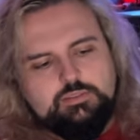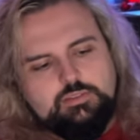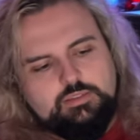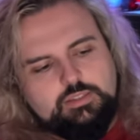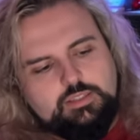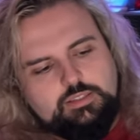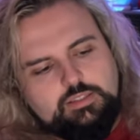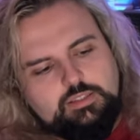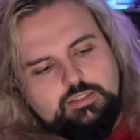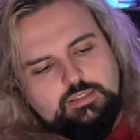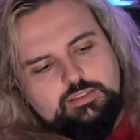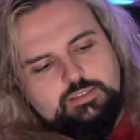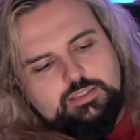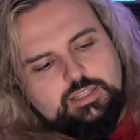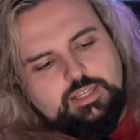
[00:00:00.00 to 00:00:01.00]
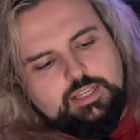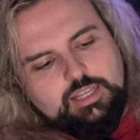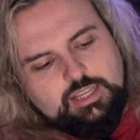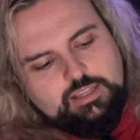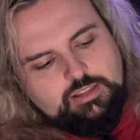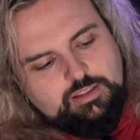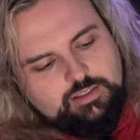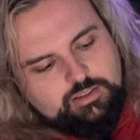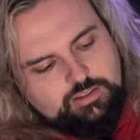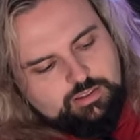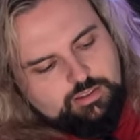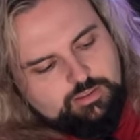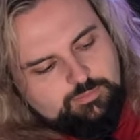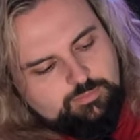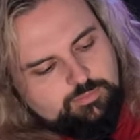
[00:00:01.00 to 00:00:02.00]
As you can see,
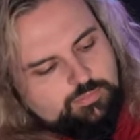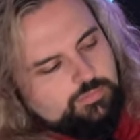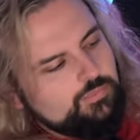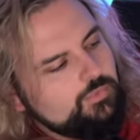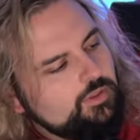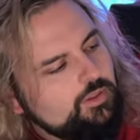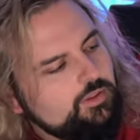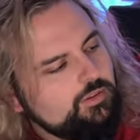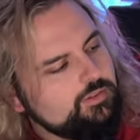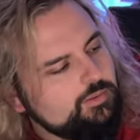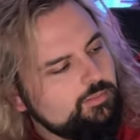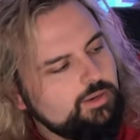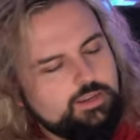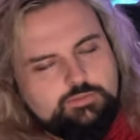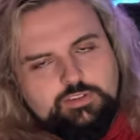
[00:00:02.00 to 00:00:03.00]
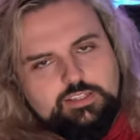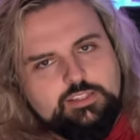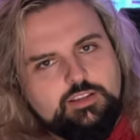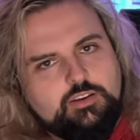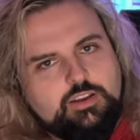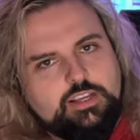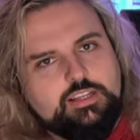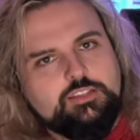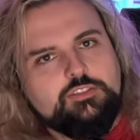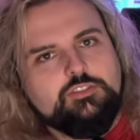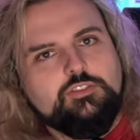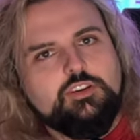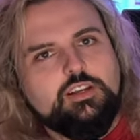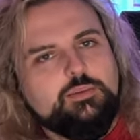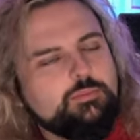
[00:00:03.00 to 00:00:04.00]
got some lovely tiger
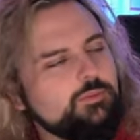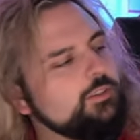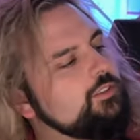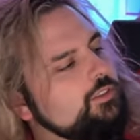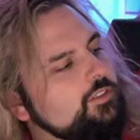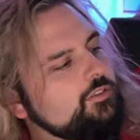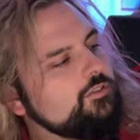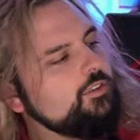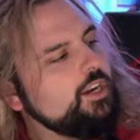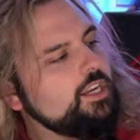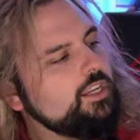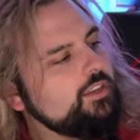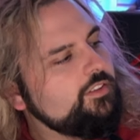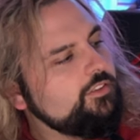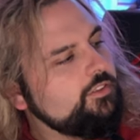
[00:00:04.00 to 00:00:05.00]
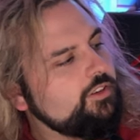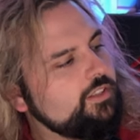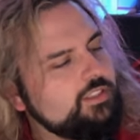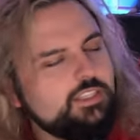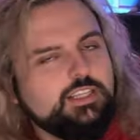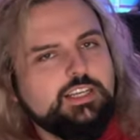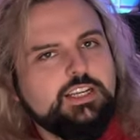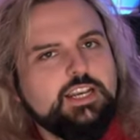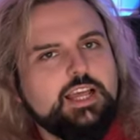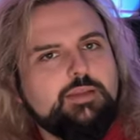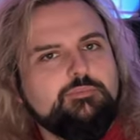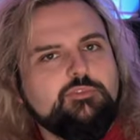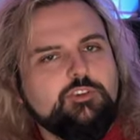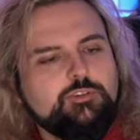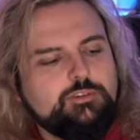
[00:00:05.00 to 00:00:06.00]
stripe, which is great if you're into your
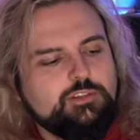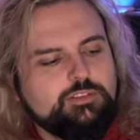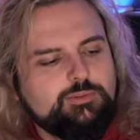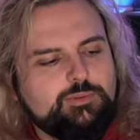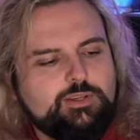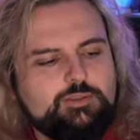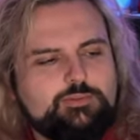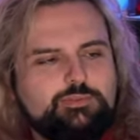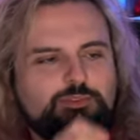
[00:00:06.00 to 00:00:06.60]
glam rock as well.